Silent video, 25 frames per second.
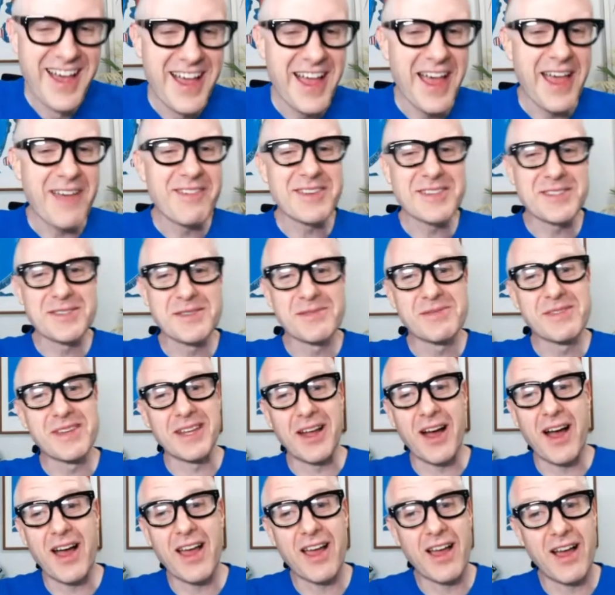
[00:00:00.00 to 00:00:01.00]
I must
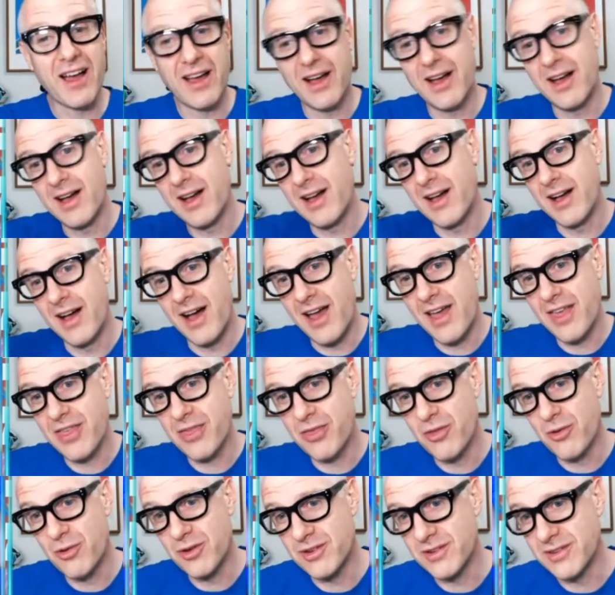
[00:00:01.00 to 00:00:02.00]
admit, I
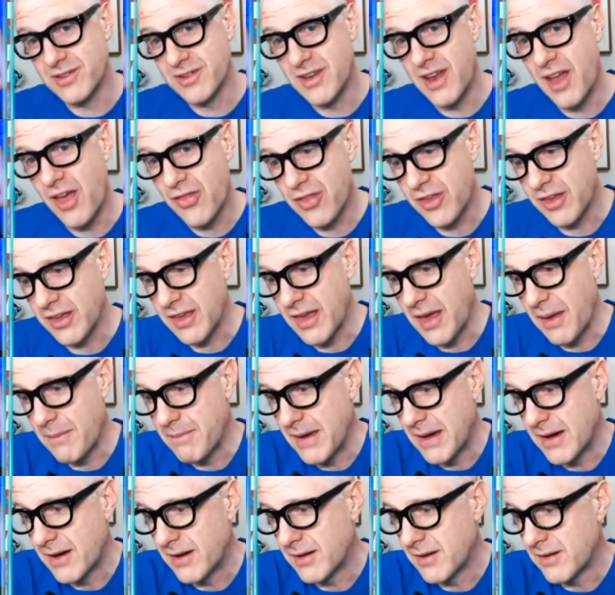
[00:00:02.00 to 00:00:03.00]
thought nothing
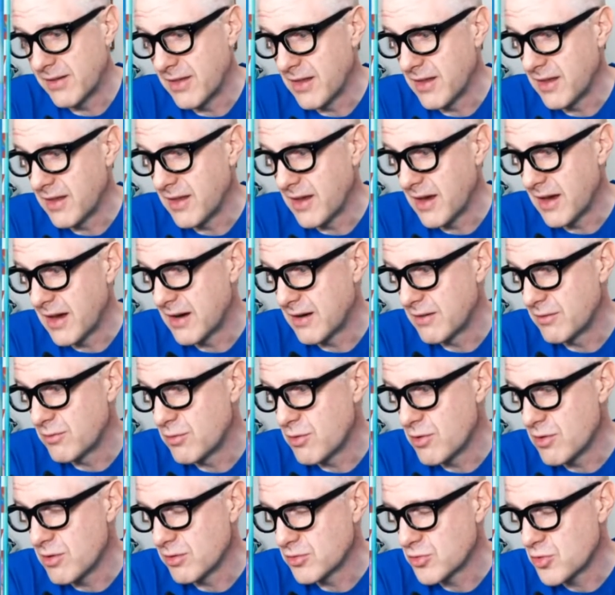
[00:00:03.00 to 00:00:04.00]
about the
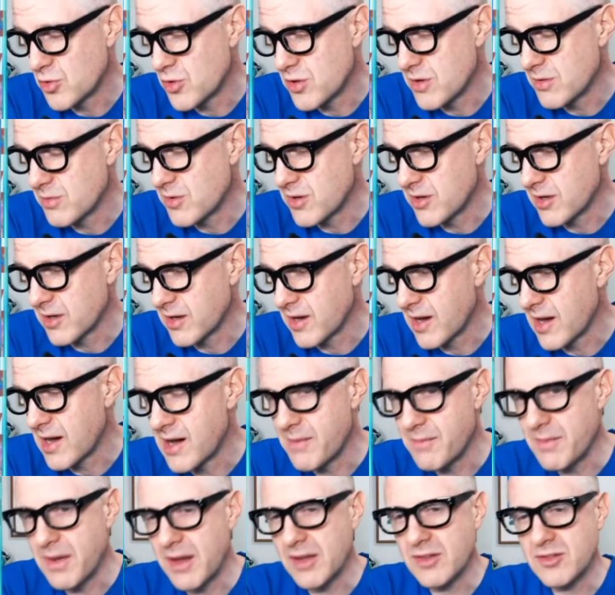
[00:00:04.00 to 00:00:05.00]
royal toy boy
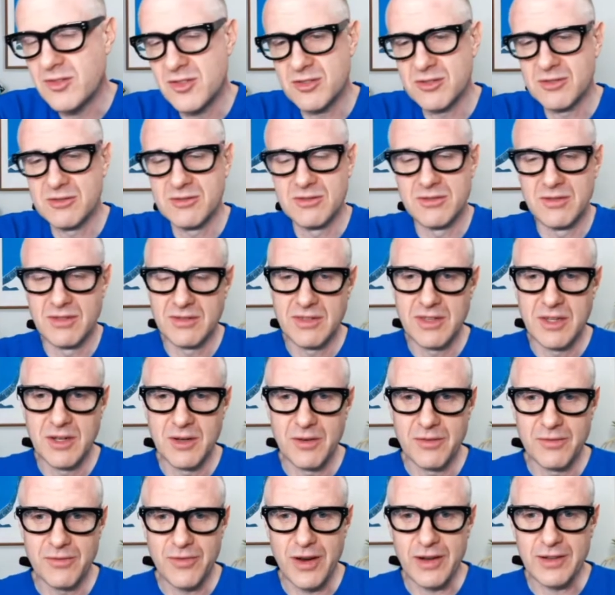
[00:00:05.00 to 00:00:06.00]
until, you
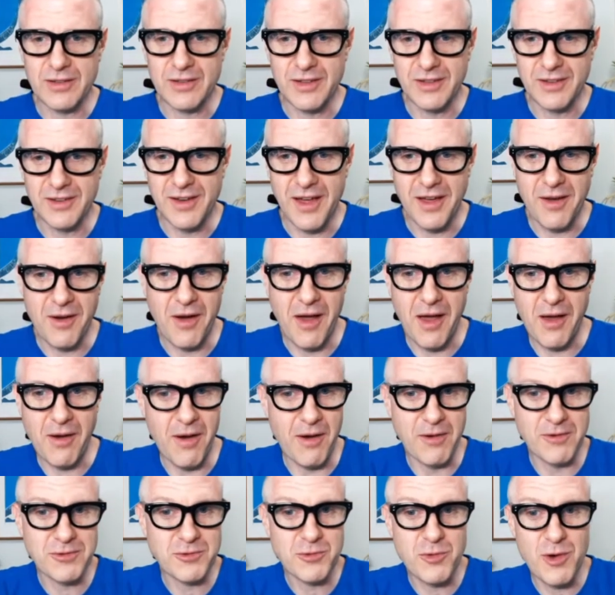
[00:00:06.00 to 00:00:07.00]
know, frankly,
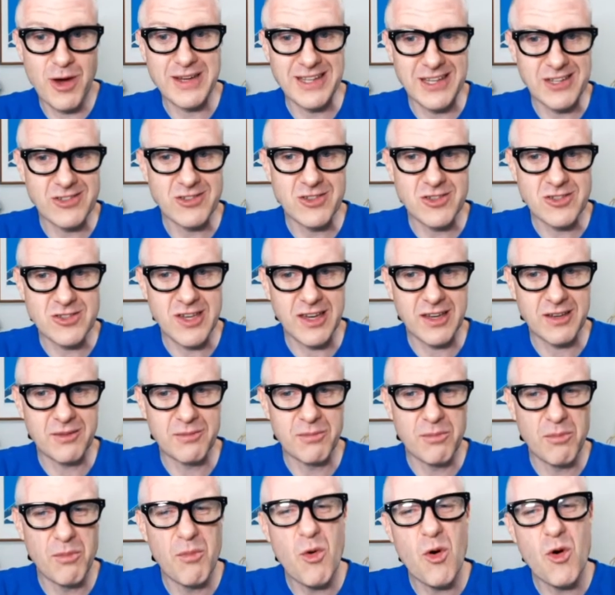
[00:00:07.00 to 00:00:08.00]
I was quite
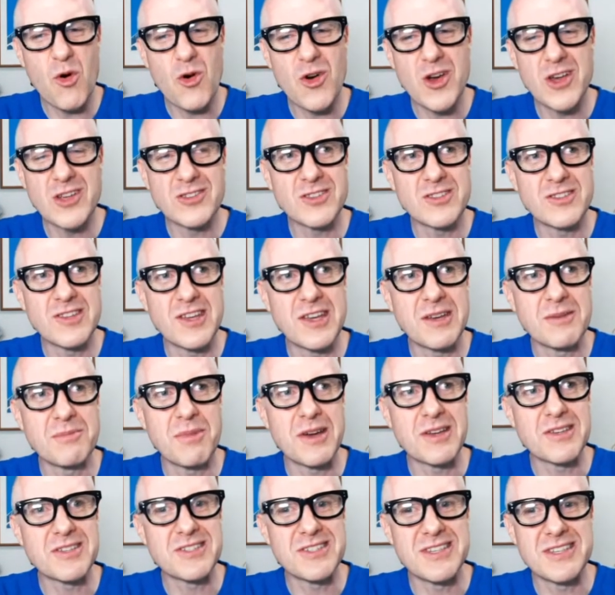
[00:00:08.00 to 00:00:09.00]
entertained, more entertained
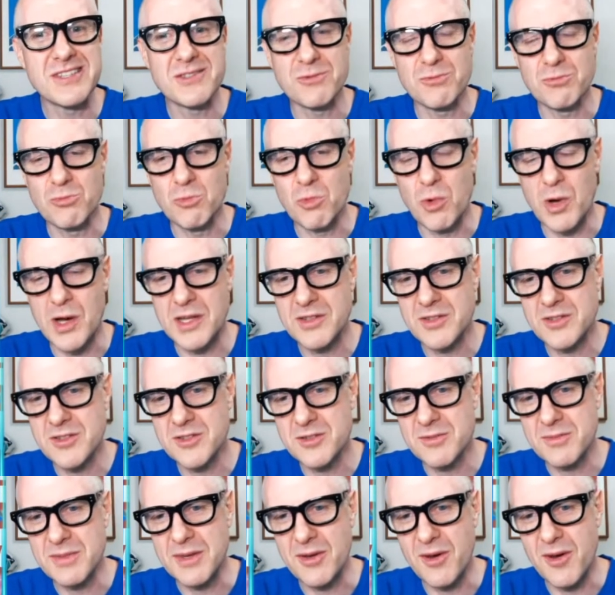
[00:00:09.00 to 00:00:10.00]
by season one,
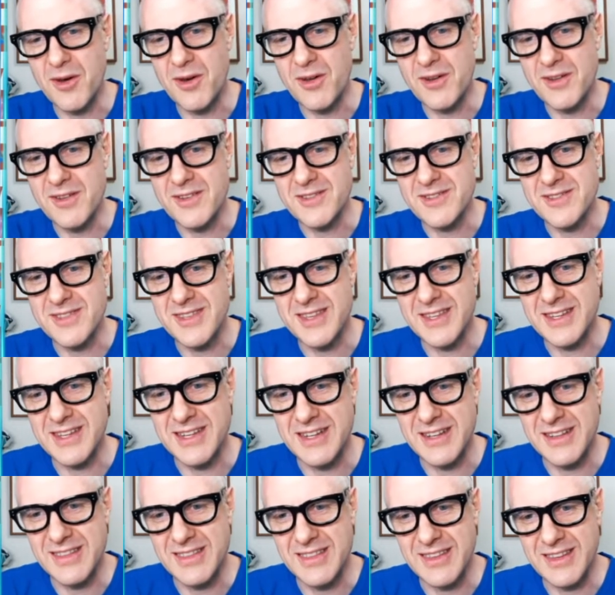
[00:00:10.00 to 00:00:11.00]
to be honest, than
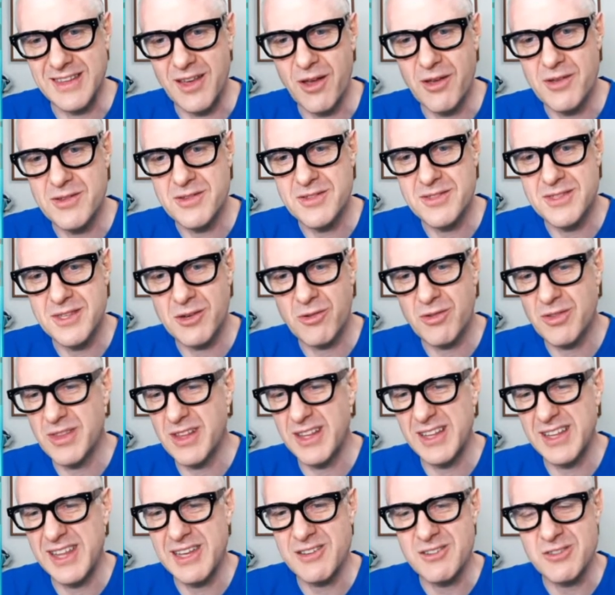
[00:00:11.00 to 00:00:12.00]
anything else.
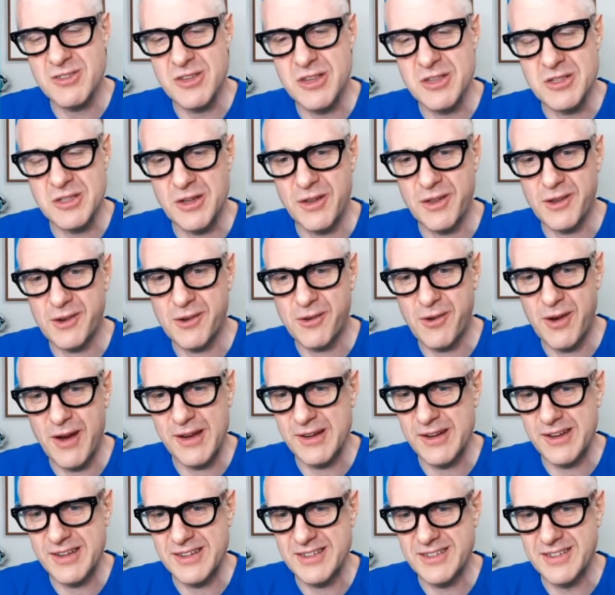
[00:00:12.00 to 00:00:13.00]
The later season of The
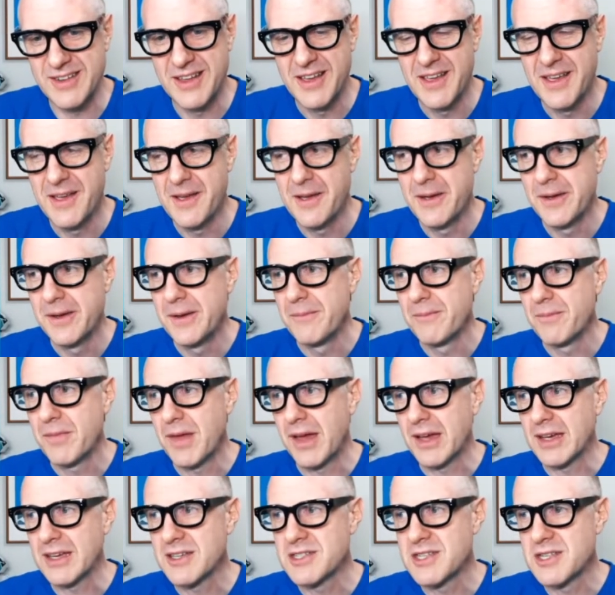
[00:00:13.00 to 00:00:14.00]
Crown,
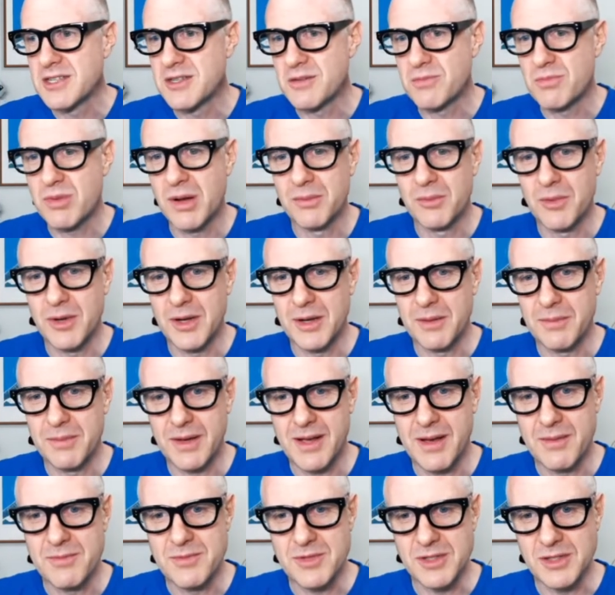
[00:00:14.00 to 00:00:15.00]
I guess there's a problem when it
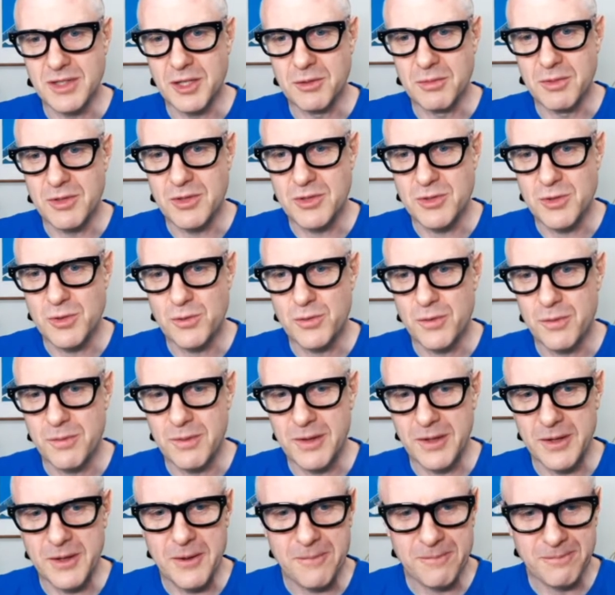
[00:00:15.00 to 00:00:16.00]
becomes a little bit too
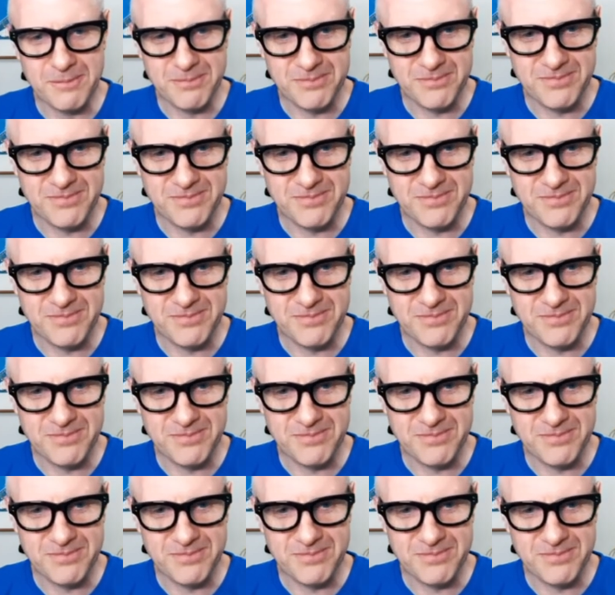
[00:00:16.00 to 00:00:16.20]
familiar.